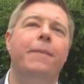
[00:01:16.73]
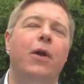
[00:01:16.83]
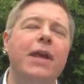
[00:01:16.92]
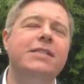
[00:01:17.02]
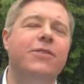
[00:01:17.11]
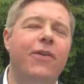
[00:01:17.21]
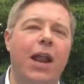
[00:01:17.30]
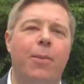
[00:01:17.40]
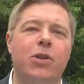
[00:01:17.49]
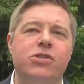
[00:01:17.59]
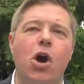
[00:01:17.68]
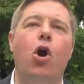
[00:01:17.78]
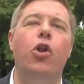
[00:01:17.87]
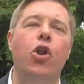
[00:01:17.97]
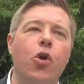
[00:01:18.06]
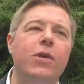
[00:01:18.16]
Now these developments
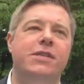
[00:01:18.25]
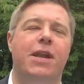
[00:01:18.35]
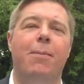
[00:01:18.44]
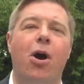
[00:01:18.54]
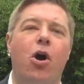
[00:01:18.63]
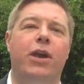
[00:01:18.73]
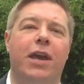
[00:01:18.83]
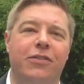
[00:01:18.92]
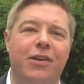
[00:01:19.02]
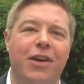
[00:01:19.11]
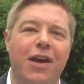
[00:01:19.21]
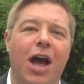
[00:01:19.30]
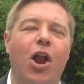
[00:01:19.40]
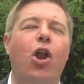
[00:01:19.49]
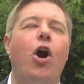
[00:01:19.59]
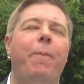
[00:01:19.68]
are new into the market.
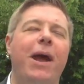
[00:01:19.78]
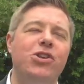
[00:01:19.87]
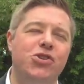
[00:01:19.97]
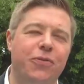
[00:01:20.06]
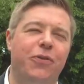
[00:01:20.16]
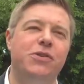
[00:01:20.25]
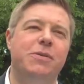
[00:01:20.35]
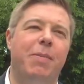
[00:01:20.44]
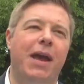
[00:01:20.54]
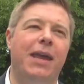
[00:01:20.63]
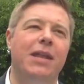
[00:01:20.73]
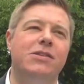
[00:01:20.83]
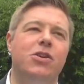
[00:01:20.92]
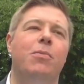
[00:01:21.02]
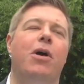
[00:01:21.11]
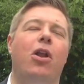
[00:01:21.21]
A lot of pension funds are buying
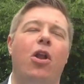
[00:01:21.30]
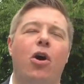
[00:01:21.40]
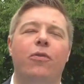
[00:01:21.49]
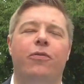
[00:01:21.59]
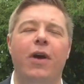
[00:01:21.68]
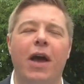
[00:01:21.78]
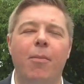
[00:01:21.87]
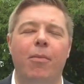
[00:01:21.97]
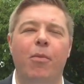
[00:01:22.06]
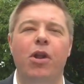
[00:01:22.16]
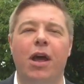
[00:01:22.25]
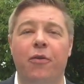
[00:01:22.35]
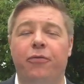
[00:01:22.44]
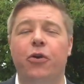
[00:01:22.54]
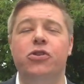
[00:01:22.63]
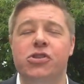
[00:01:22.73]
into them, a lot of
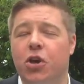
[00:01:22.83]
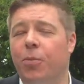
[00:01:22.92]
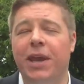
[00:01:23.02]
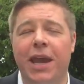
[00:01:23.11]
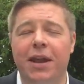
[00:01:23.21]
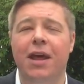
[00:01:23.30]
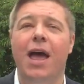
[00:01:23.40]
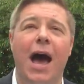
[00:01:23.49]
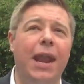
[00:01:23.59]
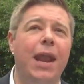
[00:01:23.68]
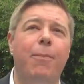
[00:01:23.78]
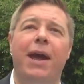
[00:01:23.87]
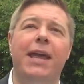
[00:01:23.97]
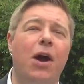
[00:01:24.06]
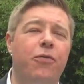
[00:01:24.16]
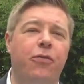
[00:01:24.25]
funds are coming in, and they're
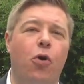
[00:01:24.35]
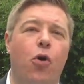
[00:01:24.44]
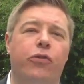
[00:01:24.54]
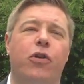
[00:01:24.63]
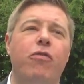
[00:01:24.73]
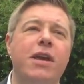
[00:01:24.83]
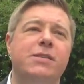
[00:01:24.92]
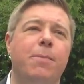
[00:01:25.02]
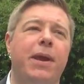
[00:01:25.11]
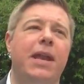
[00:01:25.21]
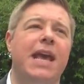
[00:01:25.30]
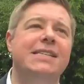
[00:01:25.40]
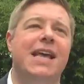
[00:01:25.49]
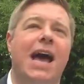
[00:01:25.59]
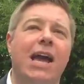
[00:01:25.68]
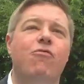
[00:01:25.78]
buying out floors. The reason being is
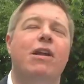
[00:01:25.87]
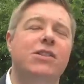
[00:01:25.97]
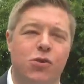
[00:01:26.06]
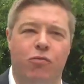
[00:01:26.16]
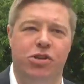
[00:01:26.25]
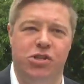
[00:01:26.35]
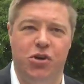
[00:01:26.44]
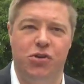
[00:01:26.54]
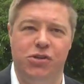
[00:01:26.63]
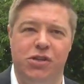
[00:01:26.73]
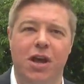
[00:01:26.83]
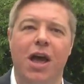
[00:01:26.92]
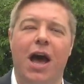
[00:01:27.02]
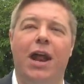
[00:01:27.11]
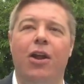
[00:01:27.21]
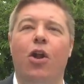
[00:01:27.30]
the high rental returns,
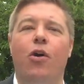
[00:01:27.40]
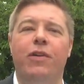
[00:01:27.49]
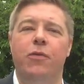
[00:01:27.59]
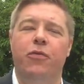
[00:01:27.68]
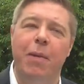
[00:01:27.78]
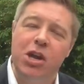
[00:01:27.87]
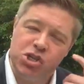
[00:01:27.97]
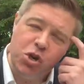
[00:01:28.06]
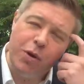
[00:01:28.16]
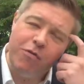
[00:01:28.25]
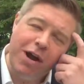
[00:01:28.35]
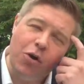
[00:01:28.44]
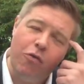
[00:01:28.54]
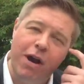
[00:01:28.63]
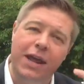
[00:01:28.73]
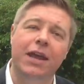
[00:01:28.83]
and a lot of the information you would have read
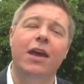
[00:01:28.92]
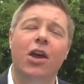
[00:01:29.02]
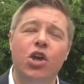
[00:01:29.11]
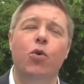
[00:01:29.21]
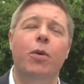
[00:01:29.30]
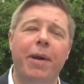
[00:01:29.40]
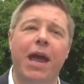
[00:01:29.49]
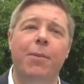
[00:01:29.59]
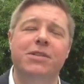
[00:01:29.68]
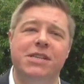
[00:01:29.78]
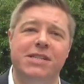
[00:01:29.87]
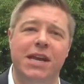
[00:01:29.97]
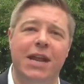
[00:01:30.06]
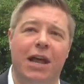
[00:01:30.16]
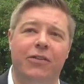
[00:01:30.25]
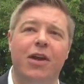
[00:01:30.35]
already, you will be able to
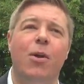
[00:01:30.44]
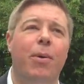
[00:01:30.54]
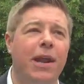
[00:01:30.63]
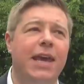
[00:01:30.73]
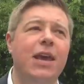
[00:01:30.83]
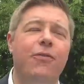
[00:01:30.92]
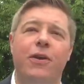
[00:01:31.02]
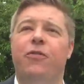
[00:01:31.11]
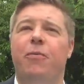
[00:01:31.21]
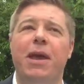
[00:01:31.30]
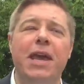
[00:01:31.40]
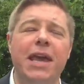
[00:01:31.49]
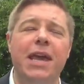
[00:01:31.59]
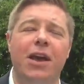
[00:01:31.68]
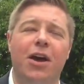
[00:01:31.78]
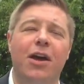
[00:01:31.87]
see that. But the key thing for me
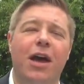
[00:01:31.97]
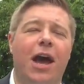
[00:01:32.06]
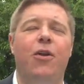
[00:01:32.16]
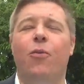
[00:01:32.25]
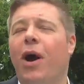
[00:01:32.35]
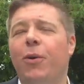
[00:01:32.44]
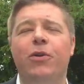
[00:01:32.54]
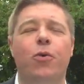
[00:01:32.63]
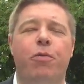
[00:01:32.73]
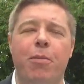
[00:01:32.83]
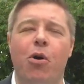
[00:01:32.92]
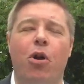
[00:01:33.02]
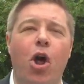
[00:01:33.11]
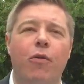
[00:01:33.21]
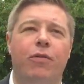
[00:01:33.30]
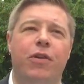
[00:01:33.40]
here, and why we don't promote
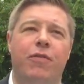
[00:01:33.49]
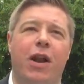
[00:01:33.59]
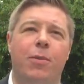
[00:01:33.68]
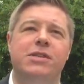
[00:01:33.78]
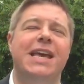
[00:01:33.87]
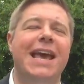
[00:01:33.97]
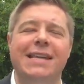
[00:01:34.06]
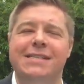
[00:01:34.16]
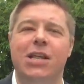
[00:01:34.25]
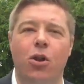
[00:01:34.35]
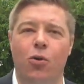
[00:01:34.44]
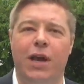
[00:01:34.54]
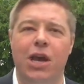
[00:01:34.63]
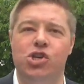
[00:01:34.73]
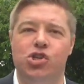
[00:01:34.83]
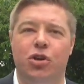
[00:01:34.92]
a lot of other developments, is the
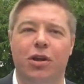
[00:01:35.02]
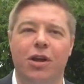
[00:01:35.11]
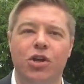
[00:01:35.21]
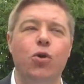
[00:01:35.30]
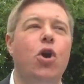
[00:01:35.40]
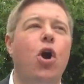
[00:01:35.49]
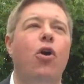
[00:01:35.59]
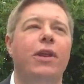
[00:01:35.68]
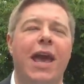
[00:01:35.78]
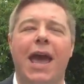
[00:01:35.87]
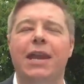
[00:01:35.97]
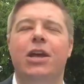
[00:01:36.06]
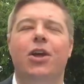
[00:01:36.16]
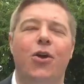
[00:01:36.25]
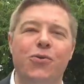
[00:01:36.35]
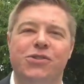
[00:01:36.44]
location. You can't get any
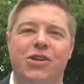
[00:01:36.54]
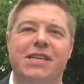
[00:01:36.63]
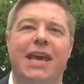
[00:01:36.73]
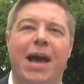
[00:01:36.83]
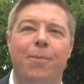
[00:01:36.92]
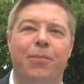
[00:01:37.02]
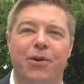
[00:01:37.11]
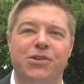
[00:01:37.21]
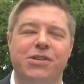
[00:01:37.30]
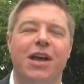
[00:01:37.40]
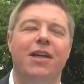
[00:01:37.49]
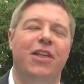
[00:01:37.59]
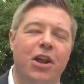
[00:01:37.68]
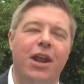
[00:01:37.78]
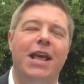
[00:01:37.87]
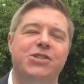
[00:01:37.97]
closer to campus
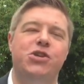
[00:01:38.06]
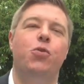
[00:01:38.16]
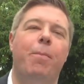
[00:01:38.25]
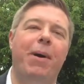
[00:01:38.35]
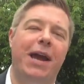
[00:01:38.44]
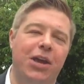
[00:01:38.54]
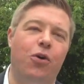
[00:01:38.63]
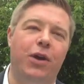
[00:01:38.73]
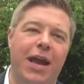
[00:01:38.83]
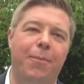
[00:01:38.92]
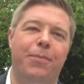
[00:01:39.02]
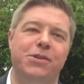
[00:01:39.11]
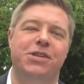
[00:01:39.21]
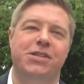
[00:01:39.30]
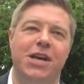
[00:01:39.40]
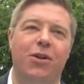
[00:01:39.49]
than unless you were buying on
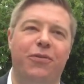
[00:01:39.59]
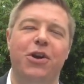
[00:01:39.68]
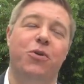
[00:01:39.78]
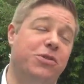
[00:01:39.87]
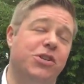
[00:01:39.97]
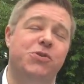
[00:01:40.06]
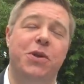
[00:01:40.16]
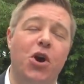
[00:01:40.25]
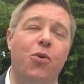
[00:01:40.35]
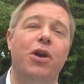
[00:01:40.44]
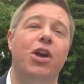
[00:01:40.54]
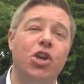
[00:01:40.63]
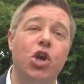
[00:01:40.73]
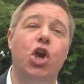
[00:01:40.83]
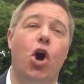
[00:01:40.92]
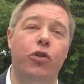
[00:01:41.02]
campus yourself, which, as we know,
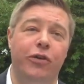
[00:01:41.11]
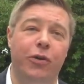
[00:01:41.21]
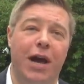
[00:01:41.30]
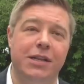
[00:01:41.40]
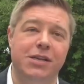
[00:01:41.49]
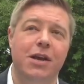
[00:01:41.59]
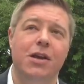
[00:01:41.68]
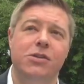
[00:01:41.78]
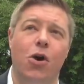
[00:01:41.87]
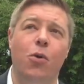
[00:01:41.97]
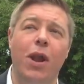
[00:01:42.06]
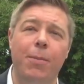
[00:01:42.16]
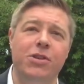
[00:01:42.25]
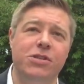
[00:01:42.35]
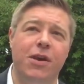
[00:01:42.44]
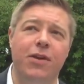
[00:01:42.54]
you can't do that. So
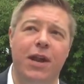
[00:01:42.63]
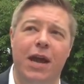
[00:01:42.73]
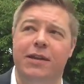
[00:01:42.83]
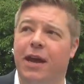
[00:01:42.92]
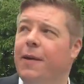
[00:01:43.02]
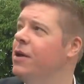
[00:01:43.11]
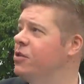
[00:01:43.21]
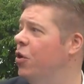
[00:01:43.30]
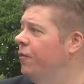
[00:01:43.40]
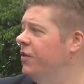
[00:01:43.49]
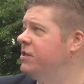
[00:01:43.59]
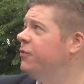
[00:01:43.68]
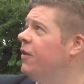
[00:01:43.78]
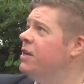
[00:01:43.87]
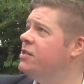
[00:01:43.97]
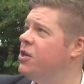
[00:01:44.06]
let me just give you an idea. So this is
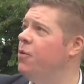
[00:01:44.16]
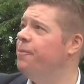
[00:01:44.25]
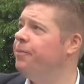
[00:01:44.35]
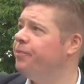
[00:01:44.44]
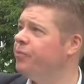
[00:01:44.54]
phase 2.